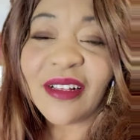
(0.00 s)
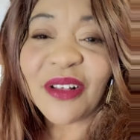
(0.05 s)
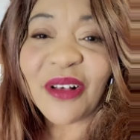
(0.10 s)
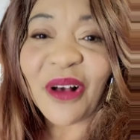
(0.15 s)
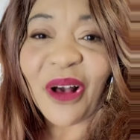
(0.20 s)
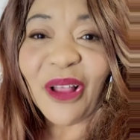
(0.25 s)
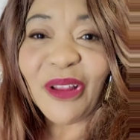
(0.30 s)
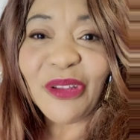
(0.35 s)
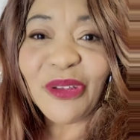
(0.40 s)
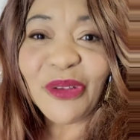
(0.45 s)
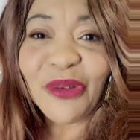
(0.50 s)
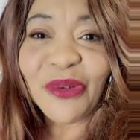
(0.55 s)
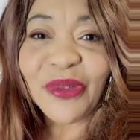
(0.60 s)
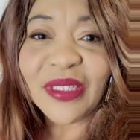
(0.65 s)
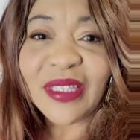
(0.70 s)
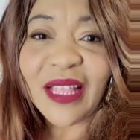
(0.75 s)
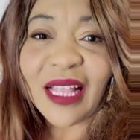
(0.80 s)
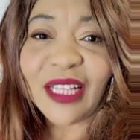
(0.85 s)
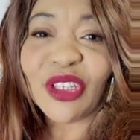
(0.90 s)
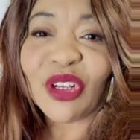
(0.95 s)
God
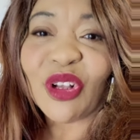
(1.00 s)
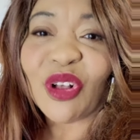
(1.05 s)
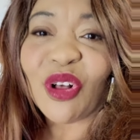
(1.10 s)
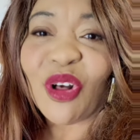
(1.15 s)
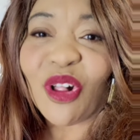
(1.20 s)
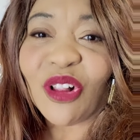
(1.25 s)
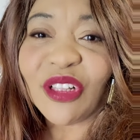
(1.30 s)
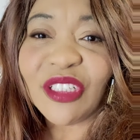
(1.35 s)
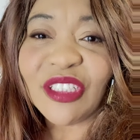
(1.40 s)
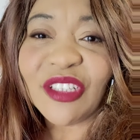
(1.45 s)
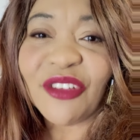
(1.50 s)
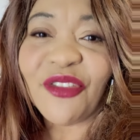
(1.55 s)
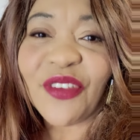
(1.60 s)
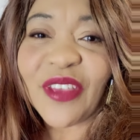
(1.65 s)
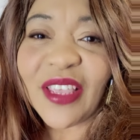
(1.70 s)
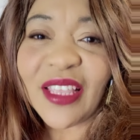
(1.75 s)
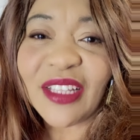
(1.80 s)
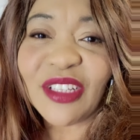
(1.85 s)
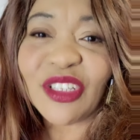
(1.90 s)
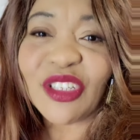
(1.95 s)
used that to
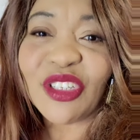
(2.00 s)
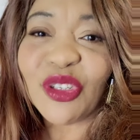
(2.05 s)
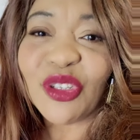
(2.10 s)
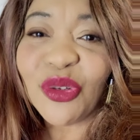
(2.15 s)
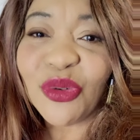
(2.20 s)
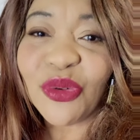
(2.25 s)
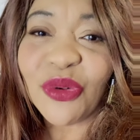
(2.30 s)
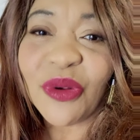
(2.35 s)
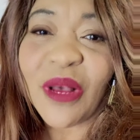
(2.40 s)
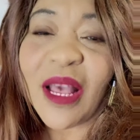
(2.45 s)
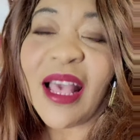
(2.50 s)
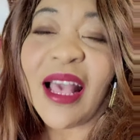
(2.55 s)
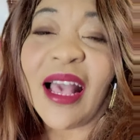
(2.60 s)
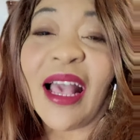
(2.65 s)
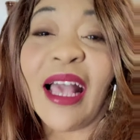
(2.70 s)
cultivate you